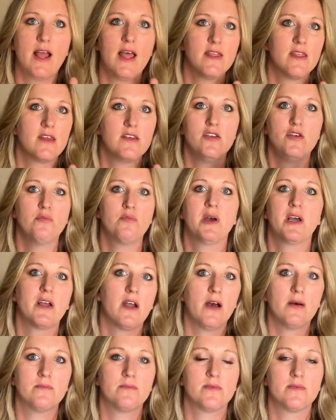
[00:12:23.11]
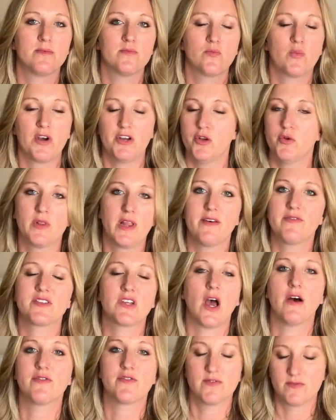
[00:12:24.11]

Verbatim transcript: and then you pick up where you left off